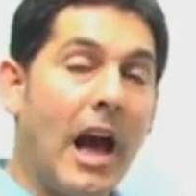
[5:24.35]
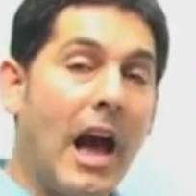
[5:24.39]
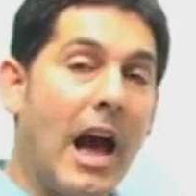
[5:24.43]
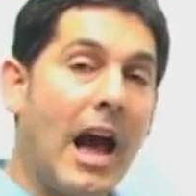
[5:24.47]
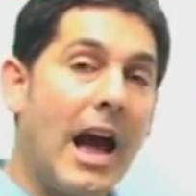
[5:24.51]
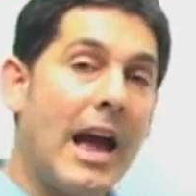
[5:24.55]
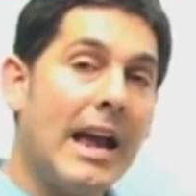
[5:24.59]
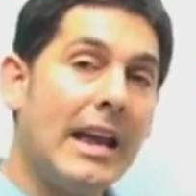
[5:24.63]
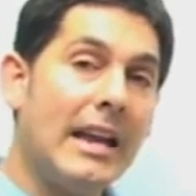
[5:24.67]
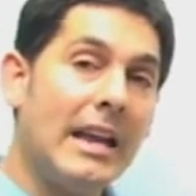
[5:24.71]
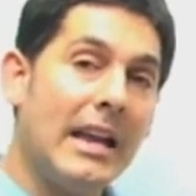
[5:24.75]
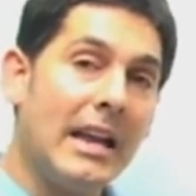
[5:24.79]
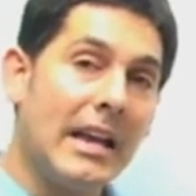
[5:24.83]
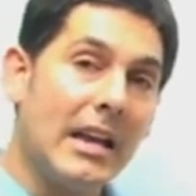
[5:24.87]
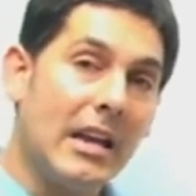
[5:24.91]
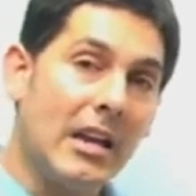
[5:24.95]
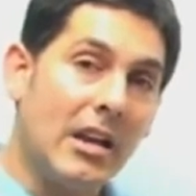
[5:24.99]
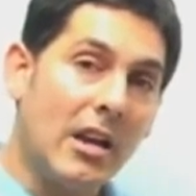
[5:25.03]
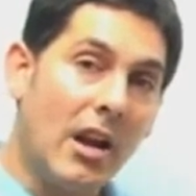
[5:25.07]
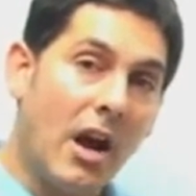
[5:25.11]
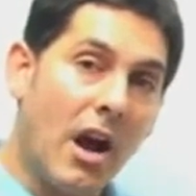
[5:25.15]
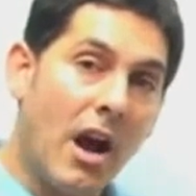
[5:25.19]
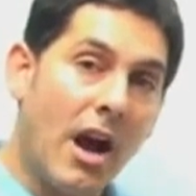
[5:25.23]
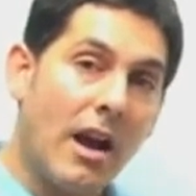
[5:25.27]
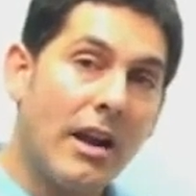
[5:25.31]
I
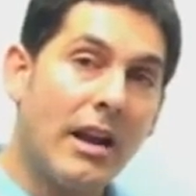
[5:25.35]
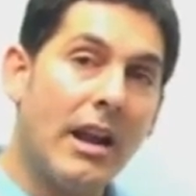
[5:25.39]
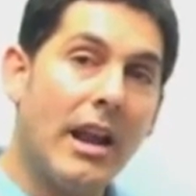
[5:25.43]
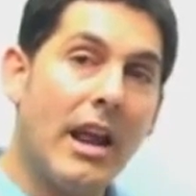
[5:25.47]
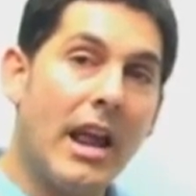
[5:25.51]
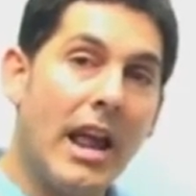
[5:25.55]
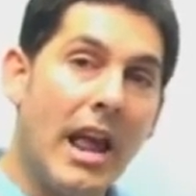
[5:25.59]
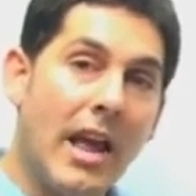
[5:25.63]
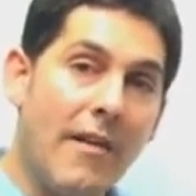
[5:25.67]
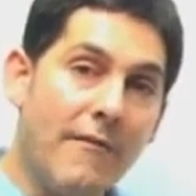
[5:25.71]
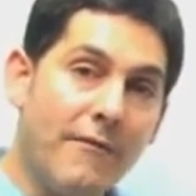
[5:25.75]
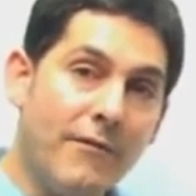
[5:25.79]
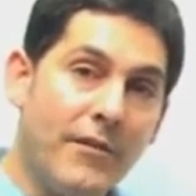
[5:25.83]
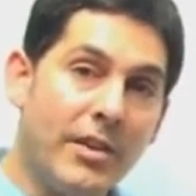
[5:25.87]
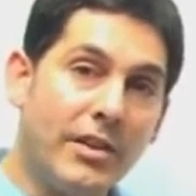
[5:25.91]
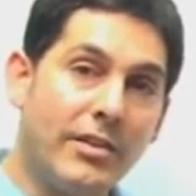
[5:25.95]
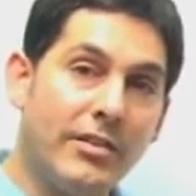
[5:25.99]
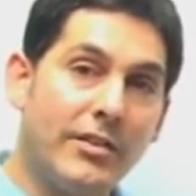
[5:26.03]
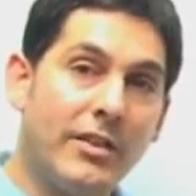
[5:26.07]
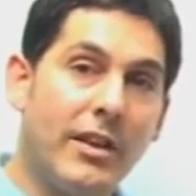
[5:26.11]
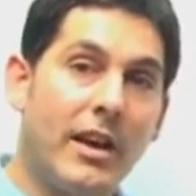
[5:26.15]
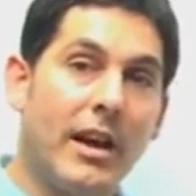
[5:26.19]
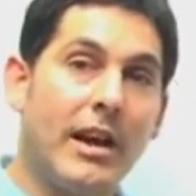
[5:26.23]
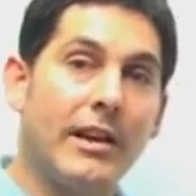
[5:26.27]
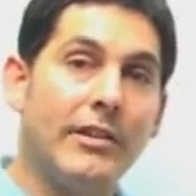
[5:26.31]
cannot
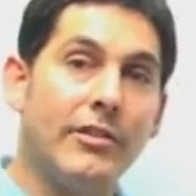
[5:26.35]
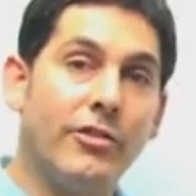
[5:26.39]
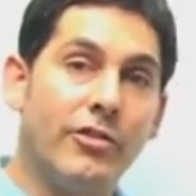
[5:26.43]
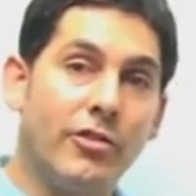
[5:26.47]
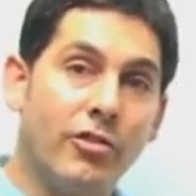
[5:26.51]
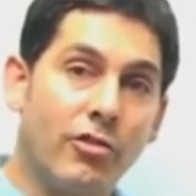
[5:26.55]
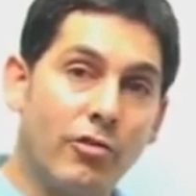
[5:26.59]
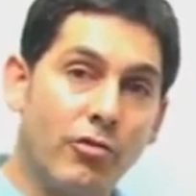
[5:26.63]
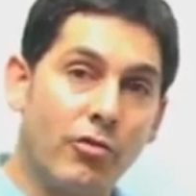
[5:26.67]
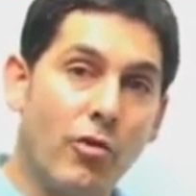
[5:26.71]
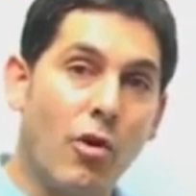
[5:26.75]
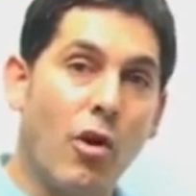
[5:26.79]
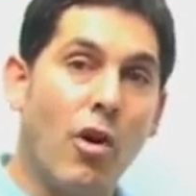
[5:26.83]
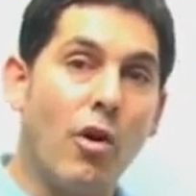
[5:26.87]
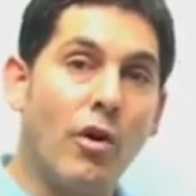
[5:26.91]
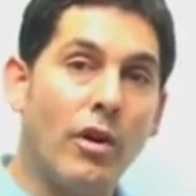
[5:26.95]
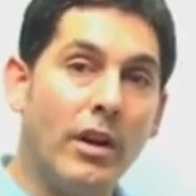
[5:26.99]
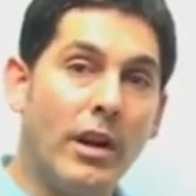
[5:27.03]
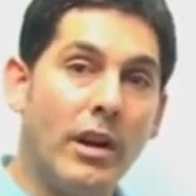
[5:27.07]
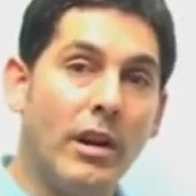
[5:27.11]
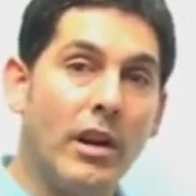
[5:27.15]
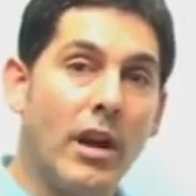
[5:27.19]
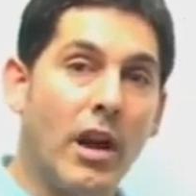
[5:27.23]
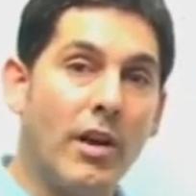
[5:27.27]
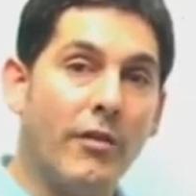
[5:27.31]
emphasize
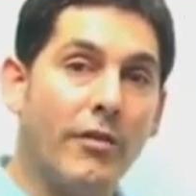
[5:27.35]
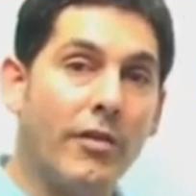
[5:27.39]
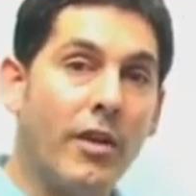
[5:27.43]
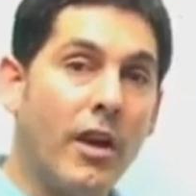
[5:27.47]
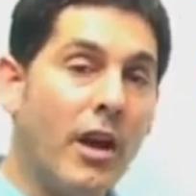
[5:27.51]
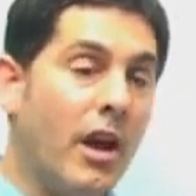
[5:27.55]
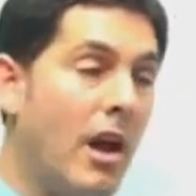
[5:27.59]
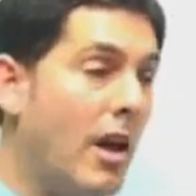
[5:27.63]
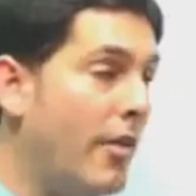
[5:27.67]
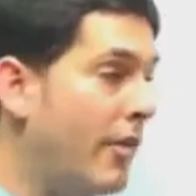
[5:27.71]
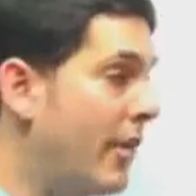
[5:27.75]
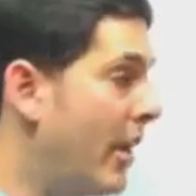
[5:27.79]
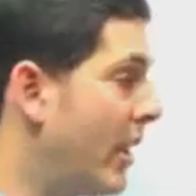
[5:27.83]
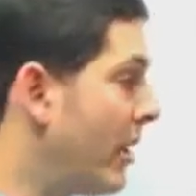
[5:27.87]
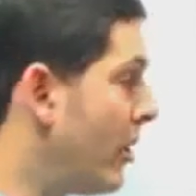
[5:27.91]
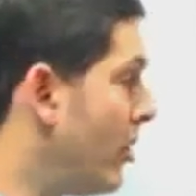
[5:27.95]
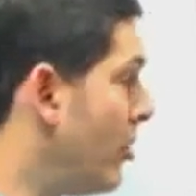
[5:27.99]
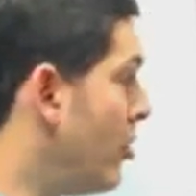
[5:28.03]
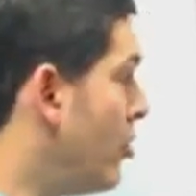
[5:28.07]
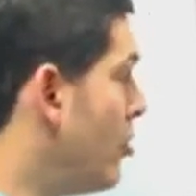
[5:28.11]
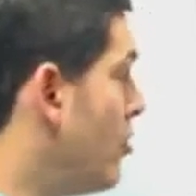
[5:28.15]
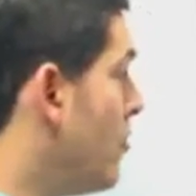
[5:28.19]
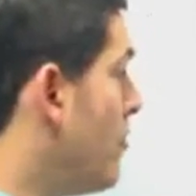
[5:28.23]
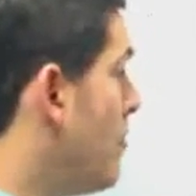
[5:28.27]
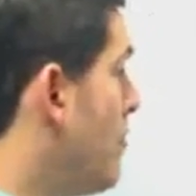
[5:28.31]
strongly enough that
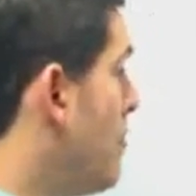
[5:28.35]
you